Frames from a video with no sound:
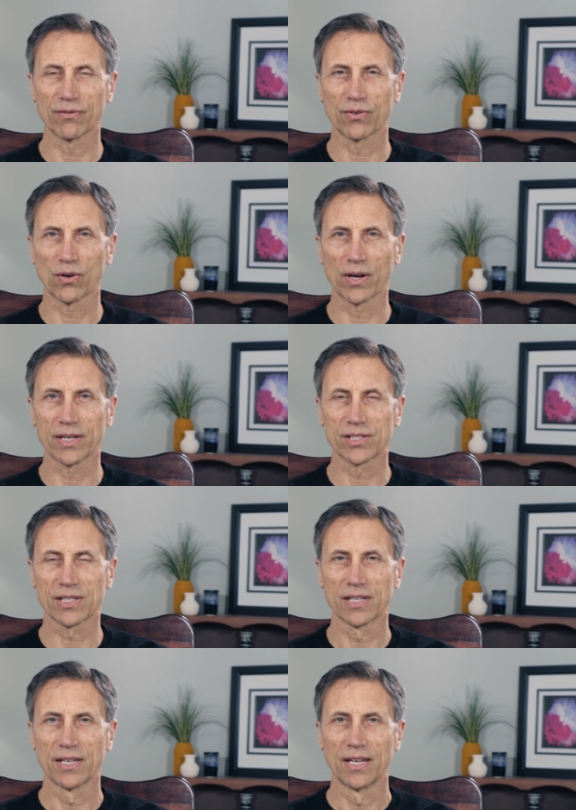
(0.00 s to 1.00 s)
of
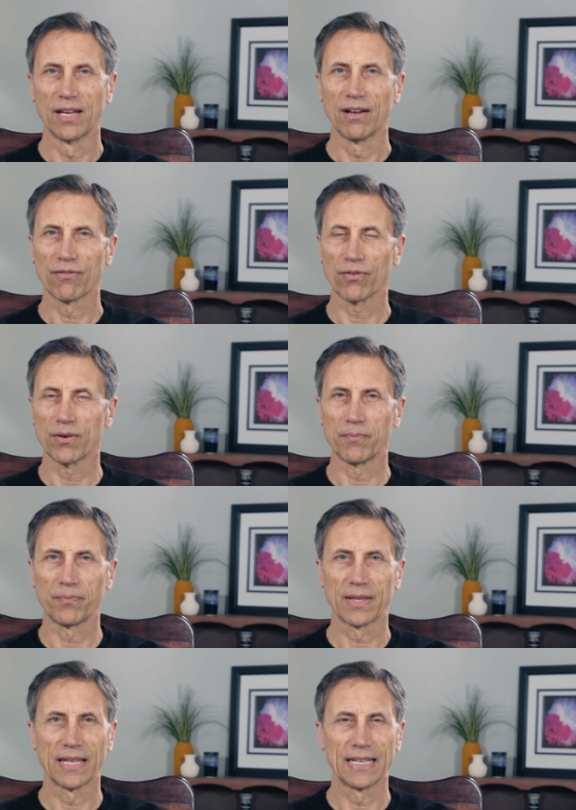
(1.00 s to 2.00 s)
Christ
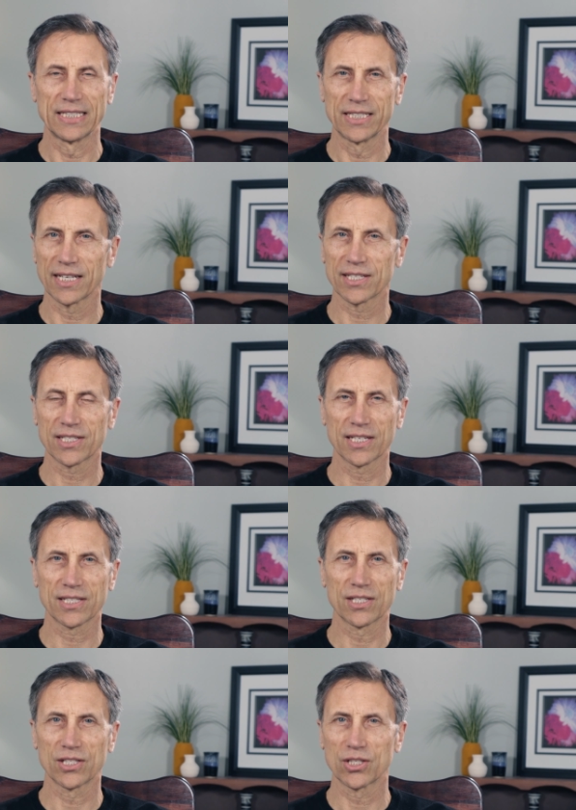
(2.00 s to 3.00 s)
from
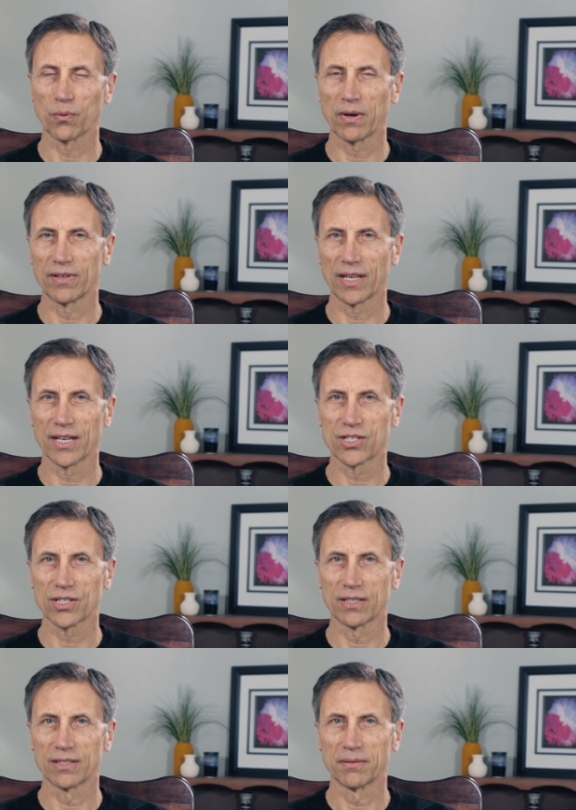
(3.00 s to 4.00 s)
Genesis to
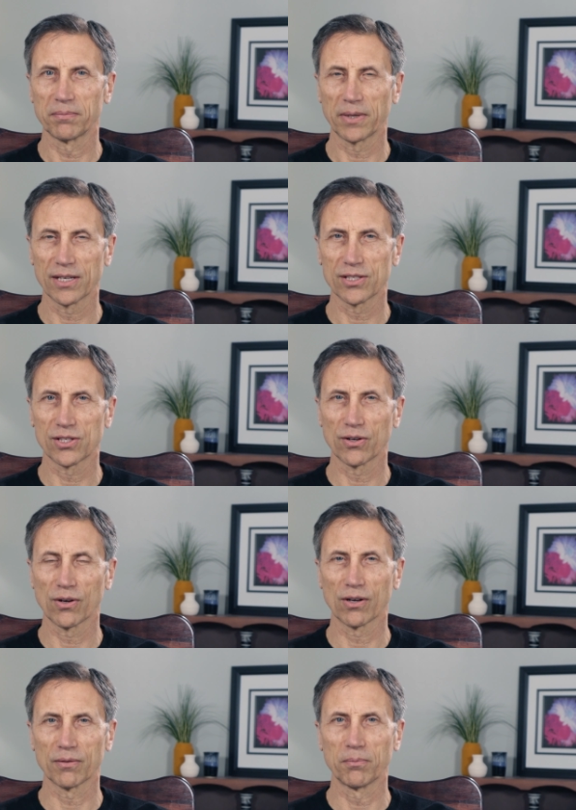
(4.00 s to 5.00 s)
Revelation, because
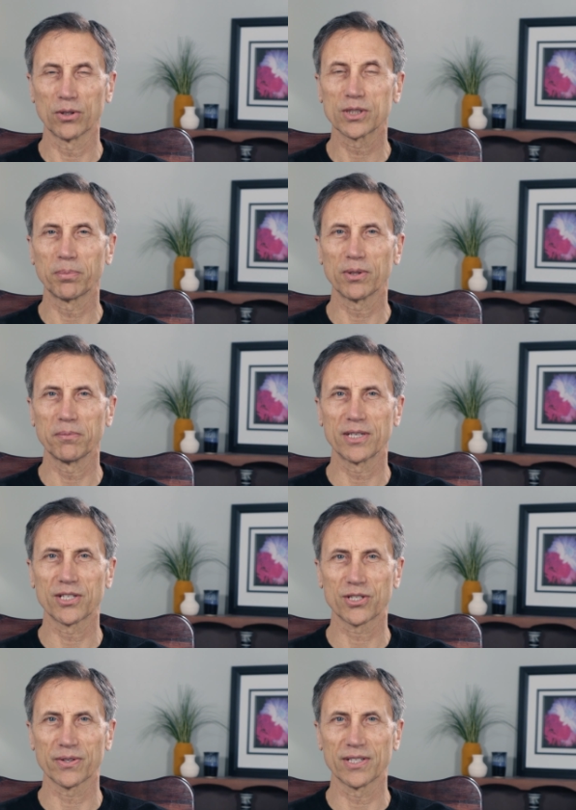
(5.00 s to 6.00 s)
there are multiple
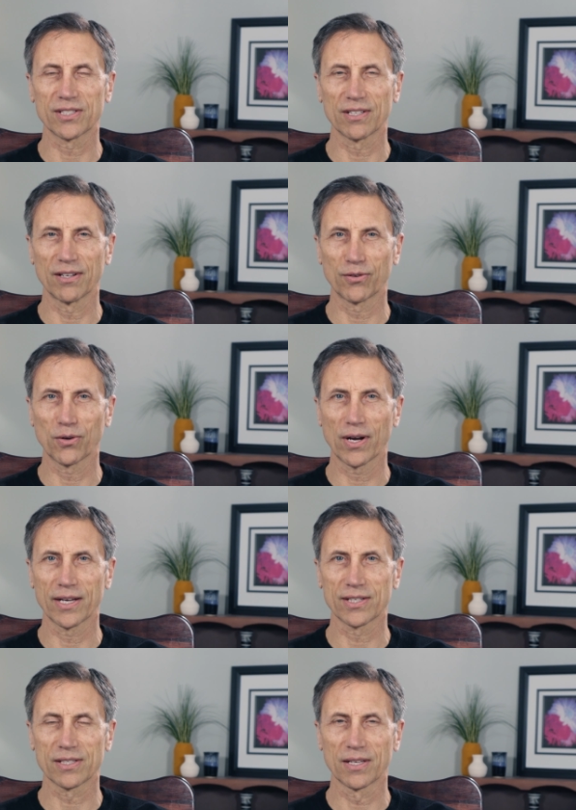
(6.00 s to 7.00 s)
ministries of
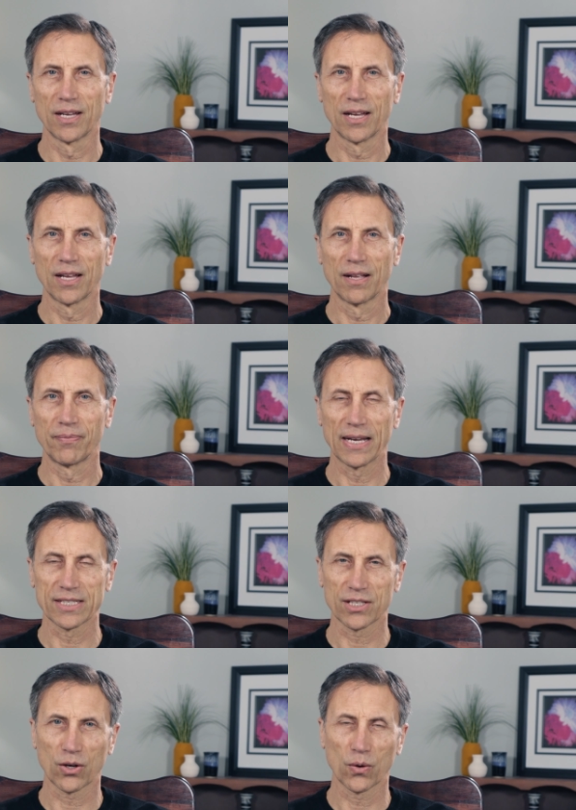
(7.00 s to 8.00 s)
Christ
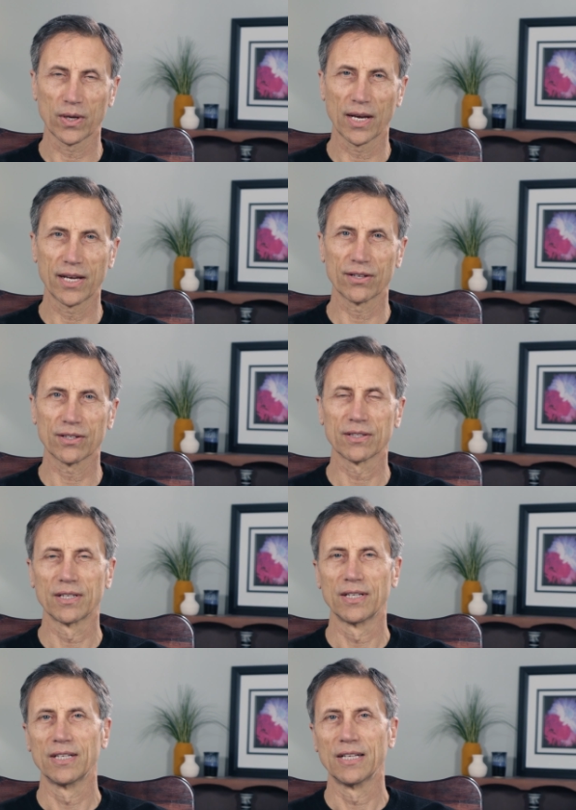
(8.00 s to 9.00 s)
as the Creator,
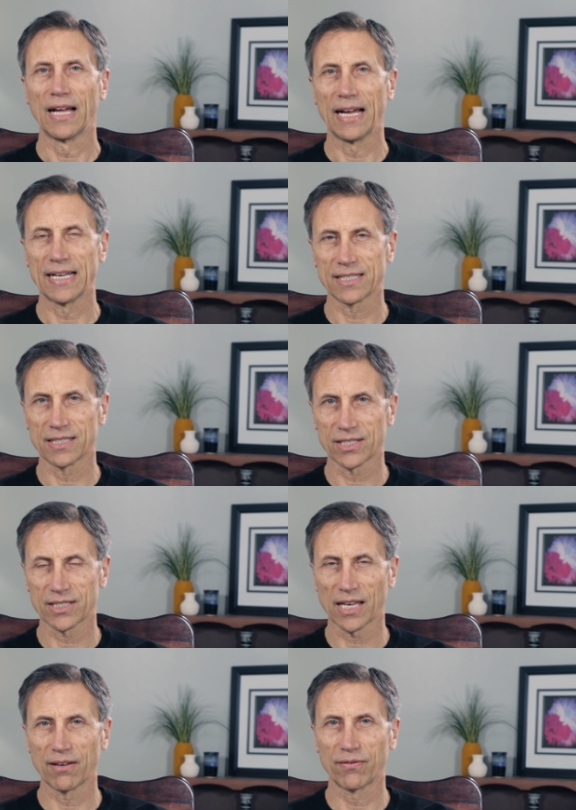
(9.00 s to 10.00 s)
as the
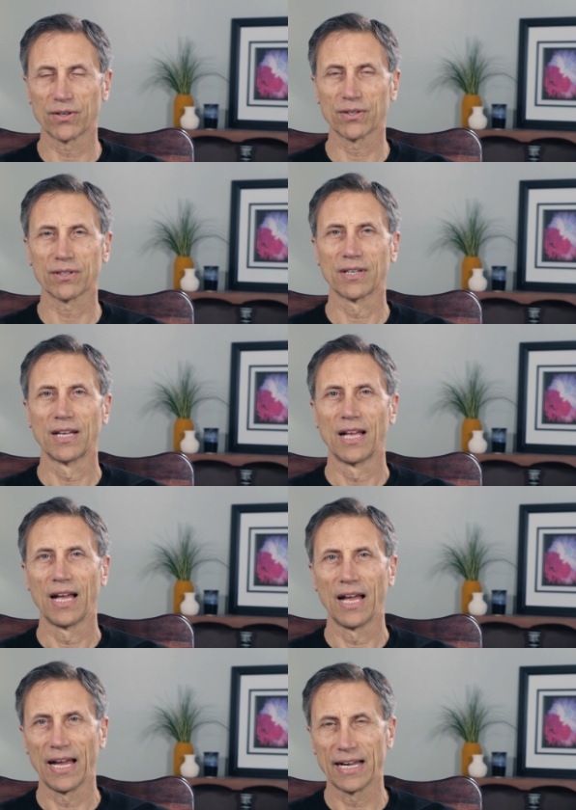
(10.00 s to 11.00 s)
Savior,
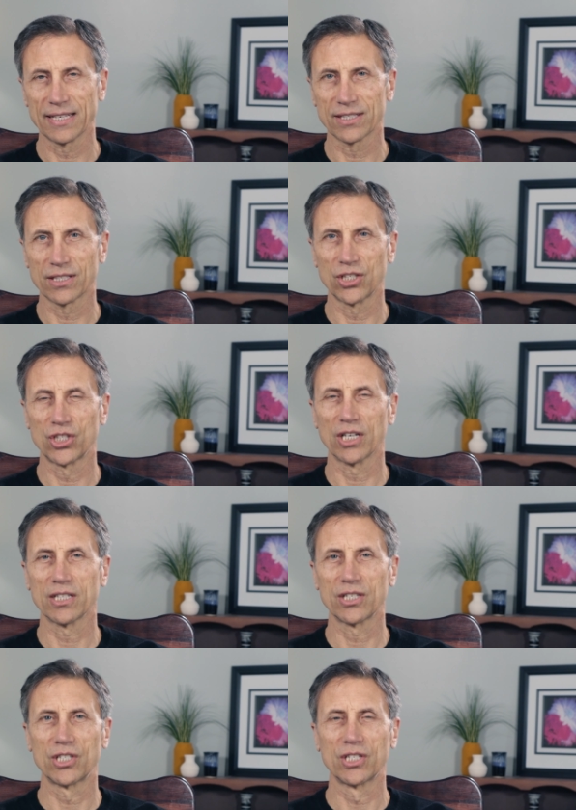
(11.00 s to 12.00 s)
as the
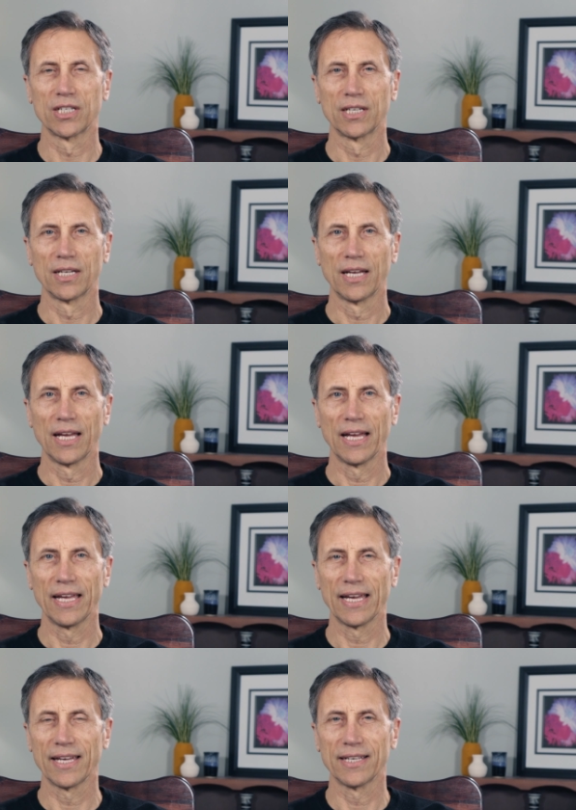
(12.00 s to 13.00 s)
Judge,
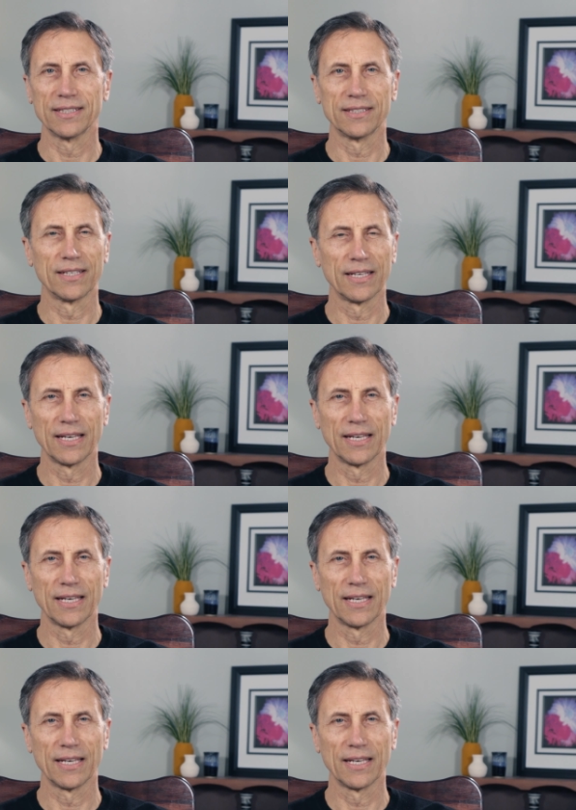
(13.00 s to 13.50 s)
and